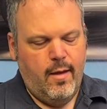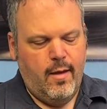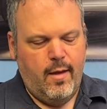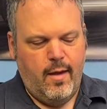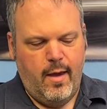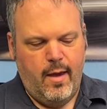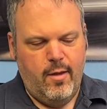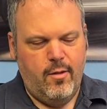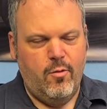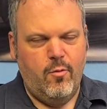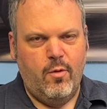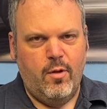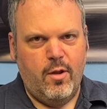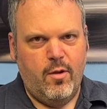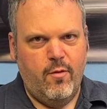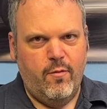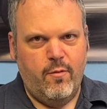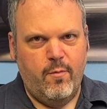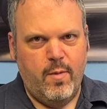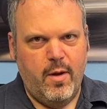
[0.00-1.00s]
I don't know where to
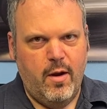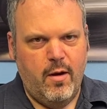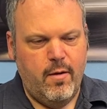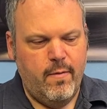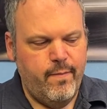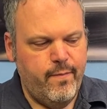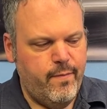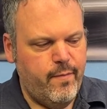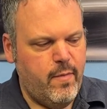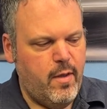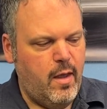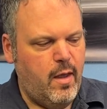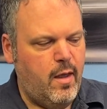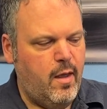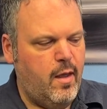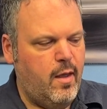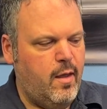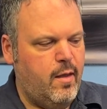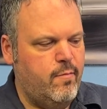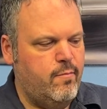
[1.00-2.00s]
go from here.
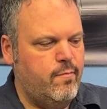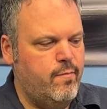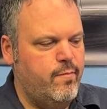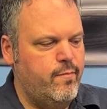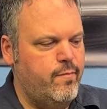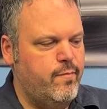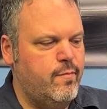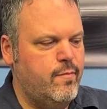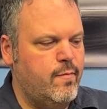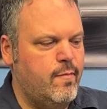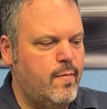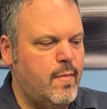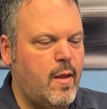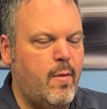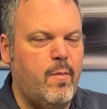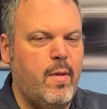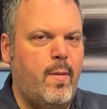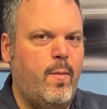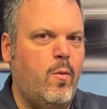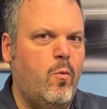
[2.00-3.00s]

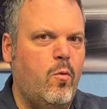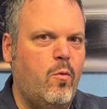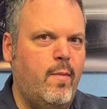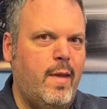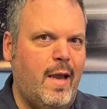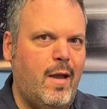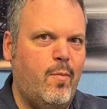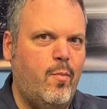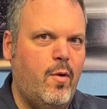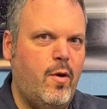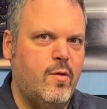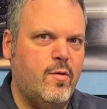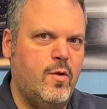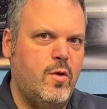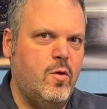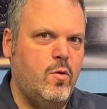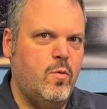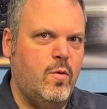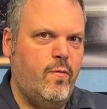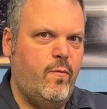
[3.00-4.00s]
Maybe we'll make a part
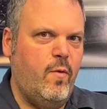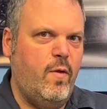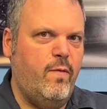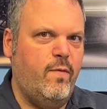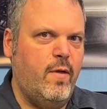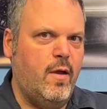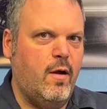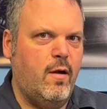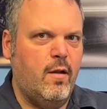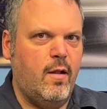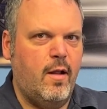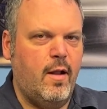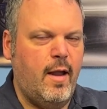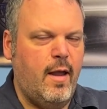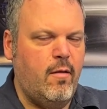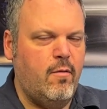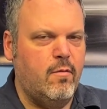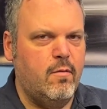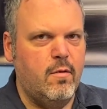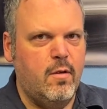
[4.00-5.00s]
2 if we figured it
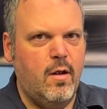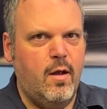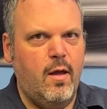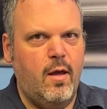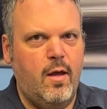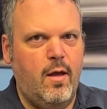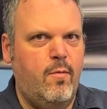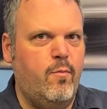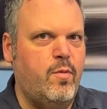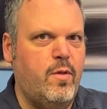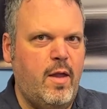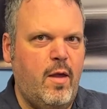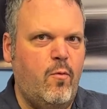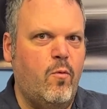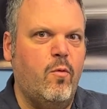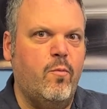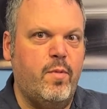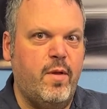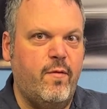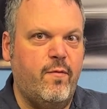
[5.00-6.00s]
out, but that
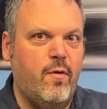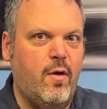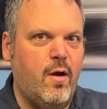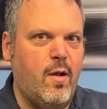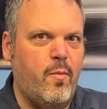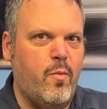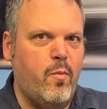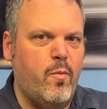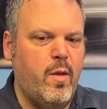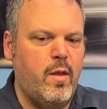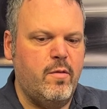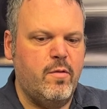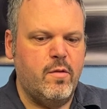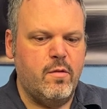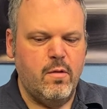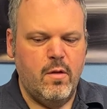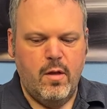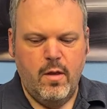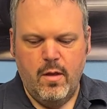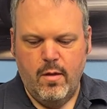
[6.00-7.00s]
won't be for a couple months.